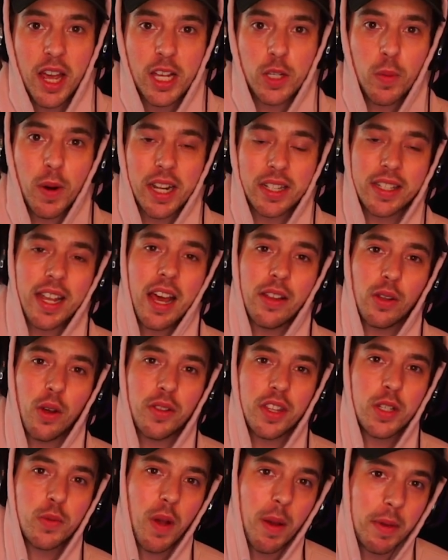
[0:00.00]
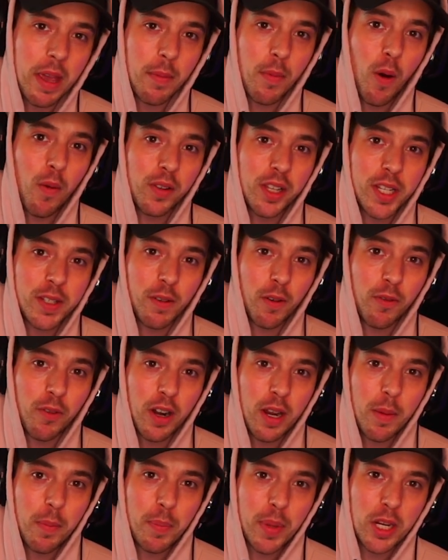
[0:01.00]
you guys want to download these webcam overlays for
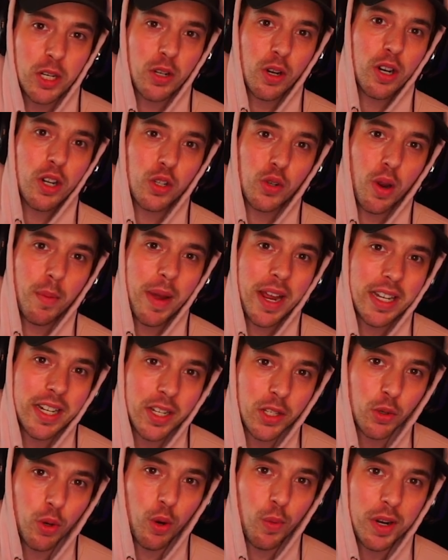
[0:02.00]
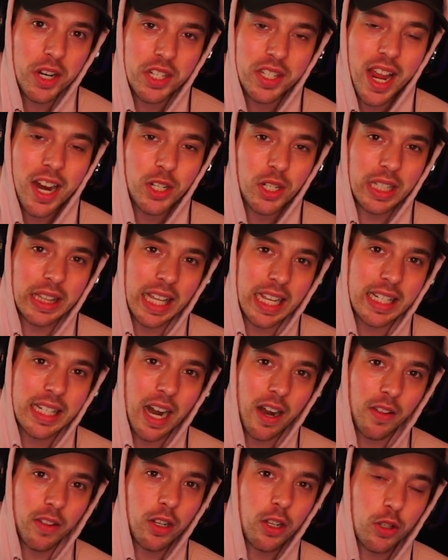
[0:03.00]
free, be sure to join my Discord, which is actually linked
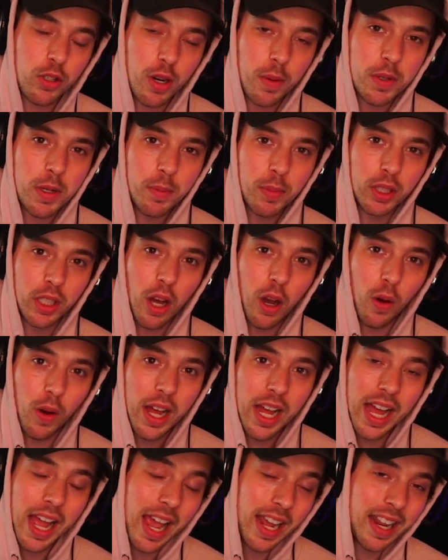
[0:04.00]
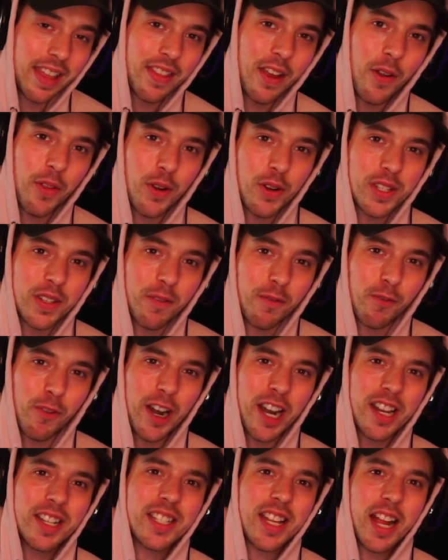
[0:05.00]
down in the description below. And in there's a
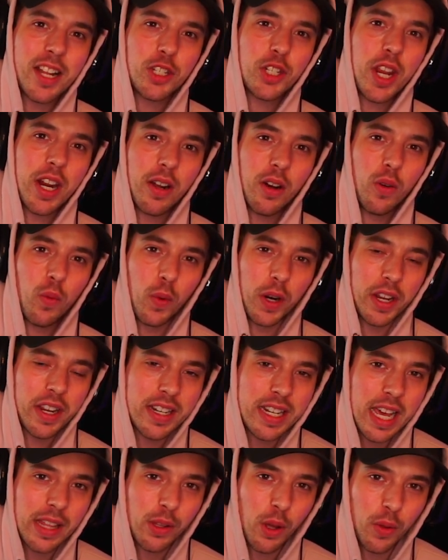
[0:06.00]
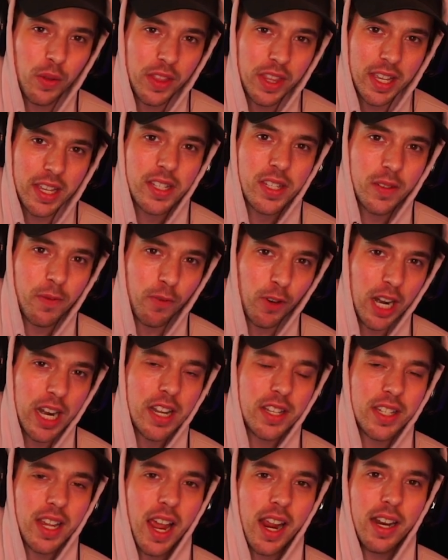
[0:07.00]
free designs channel where you can download this free
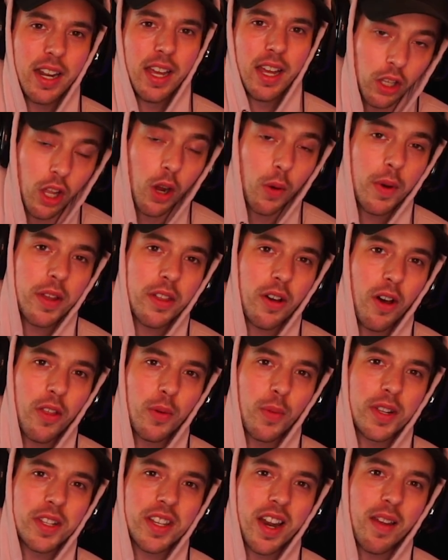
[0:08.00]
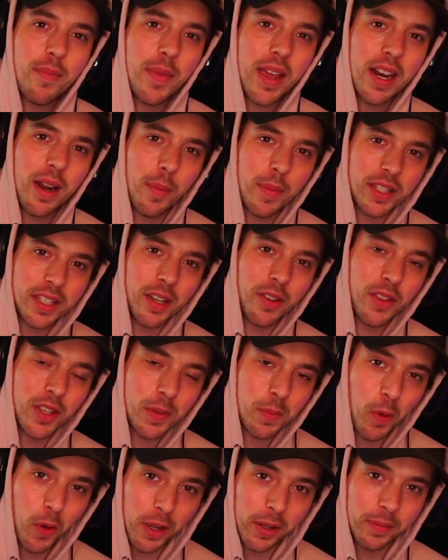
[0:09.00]
design along with all the ones that I made up until this
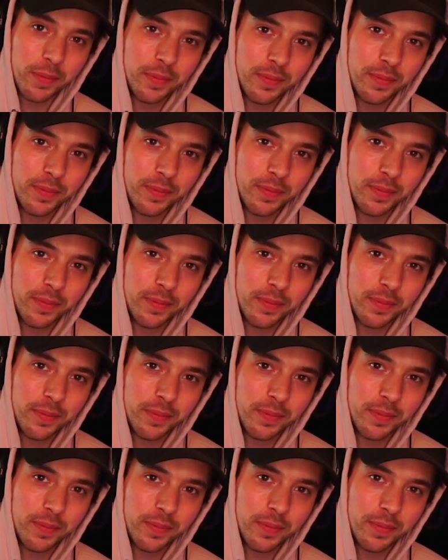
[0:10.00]
point.